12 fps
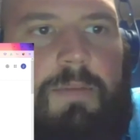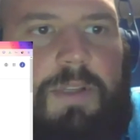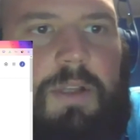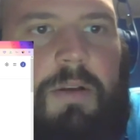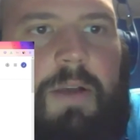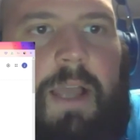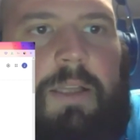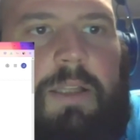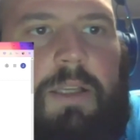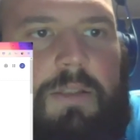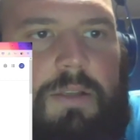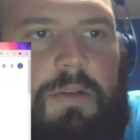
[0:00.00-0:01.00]
they'll act
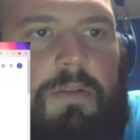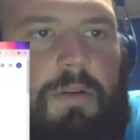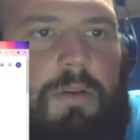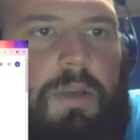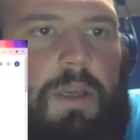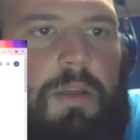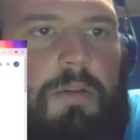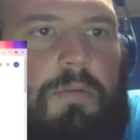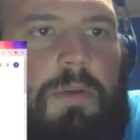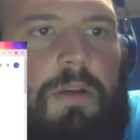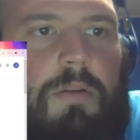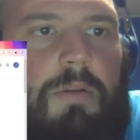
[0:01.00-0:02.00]
like, so, okay, here we
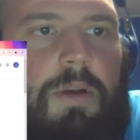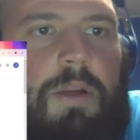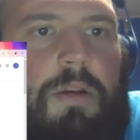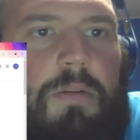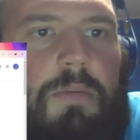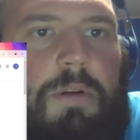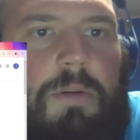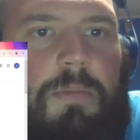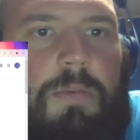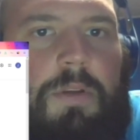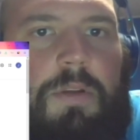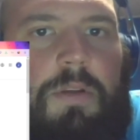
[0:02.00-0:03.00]
go right here. Welcome
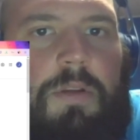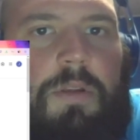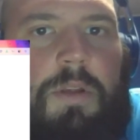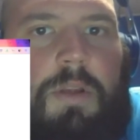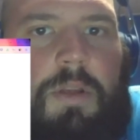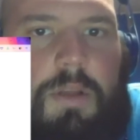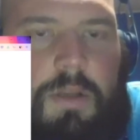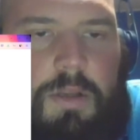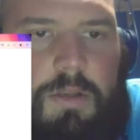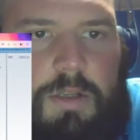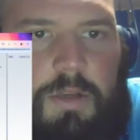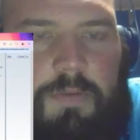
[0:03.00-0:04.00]
to the
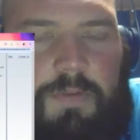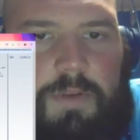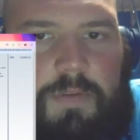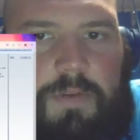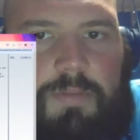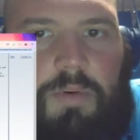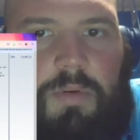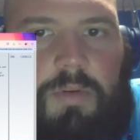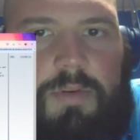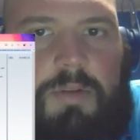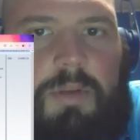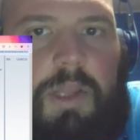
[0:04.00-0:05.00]
self-service portal.
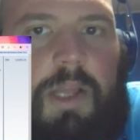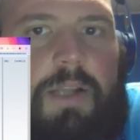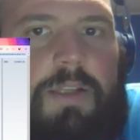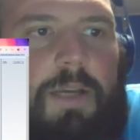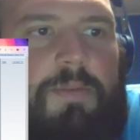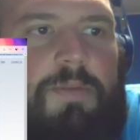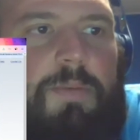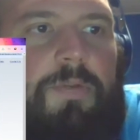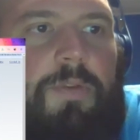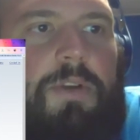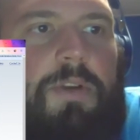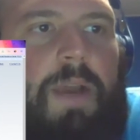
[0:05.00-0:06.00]
So a lot of times
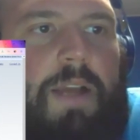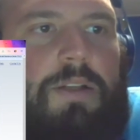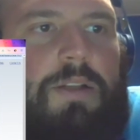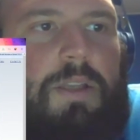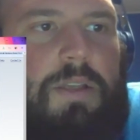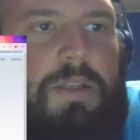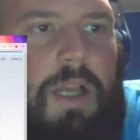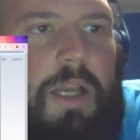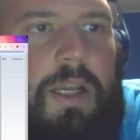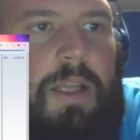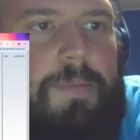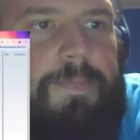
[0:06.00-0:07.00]
before you actually sign
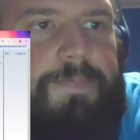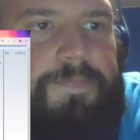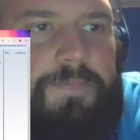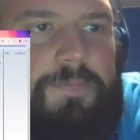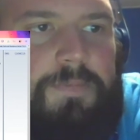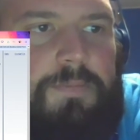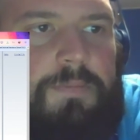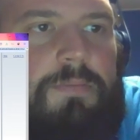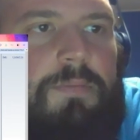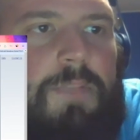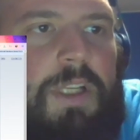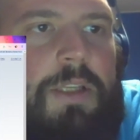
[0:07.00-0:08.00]
in,
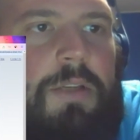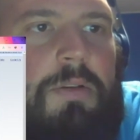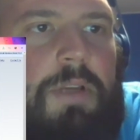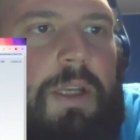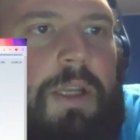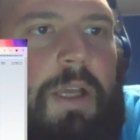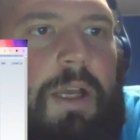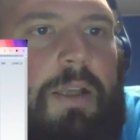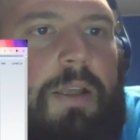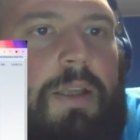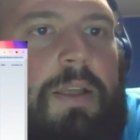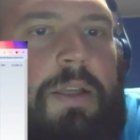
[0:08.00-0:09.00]
you can,
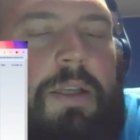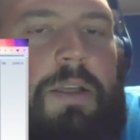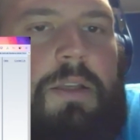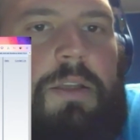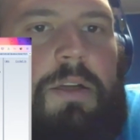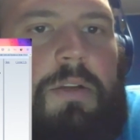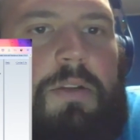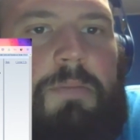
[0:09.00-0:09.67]
you know, you